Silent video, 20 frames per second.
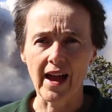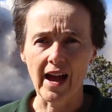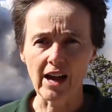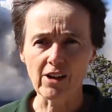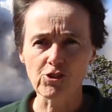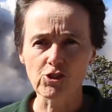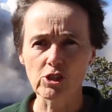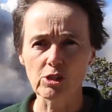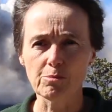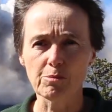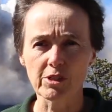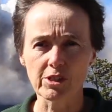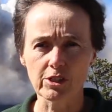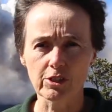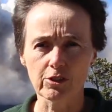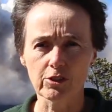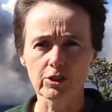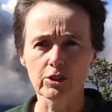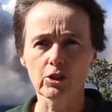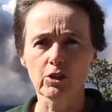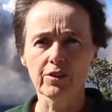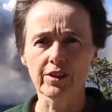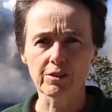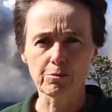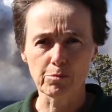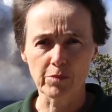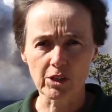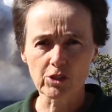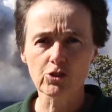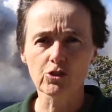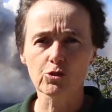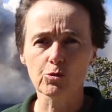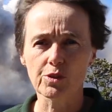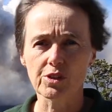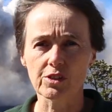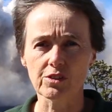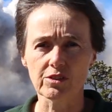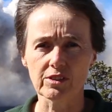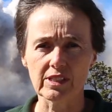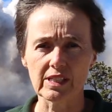ashy material that mixes
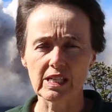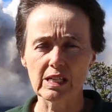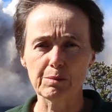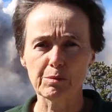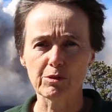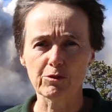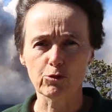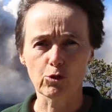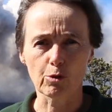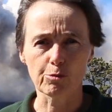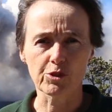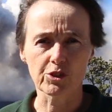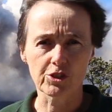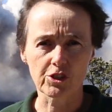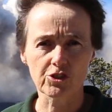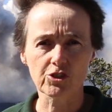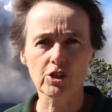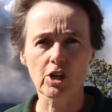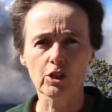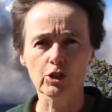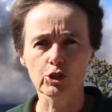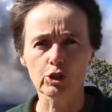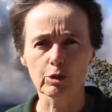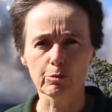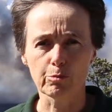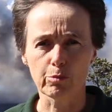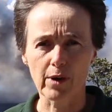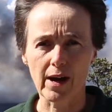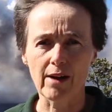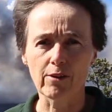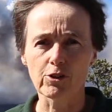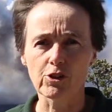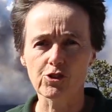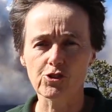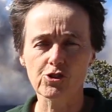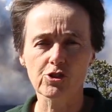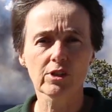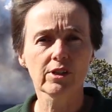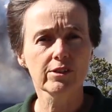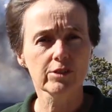with the steam and forms a discolored
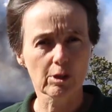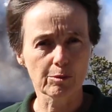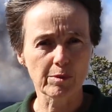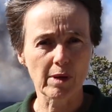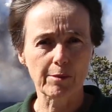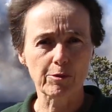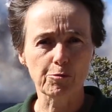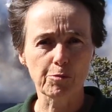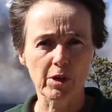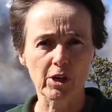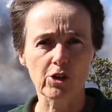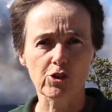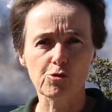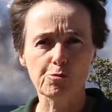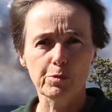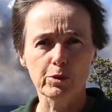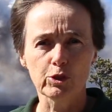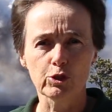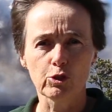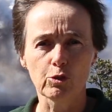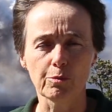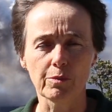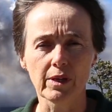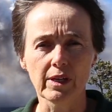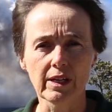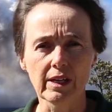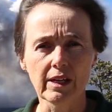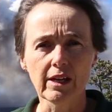brownish, sometimes pinkish plume.